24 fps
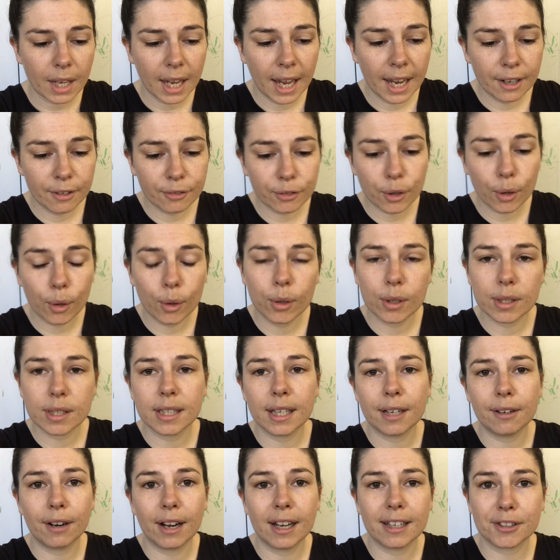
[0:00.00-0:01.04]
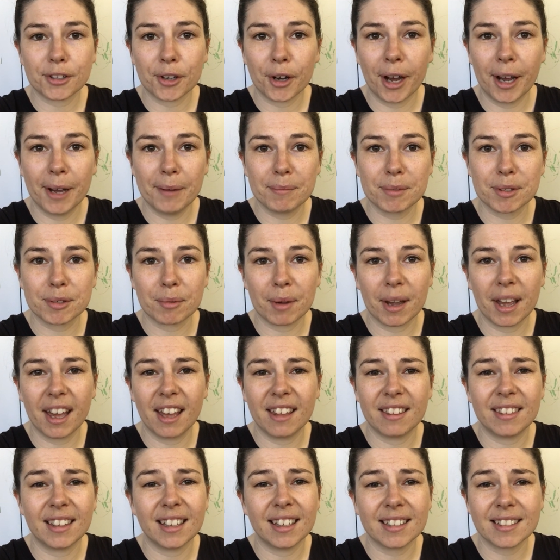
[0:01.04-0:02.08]
of course there are times
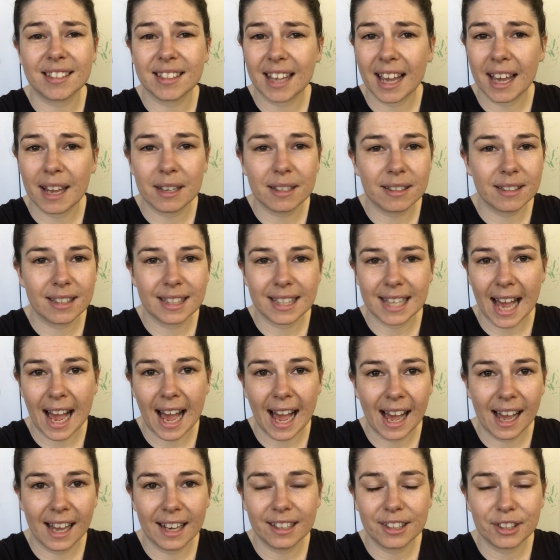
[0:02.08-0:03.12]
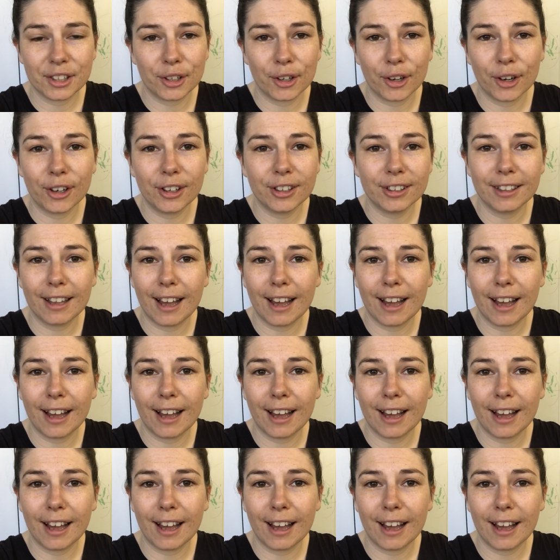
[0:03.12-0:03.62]
where things get sad, you know,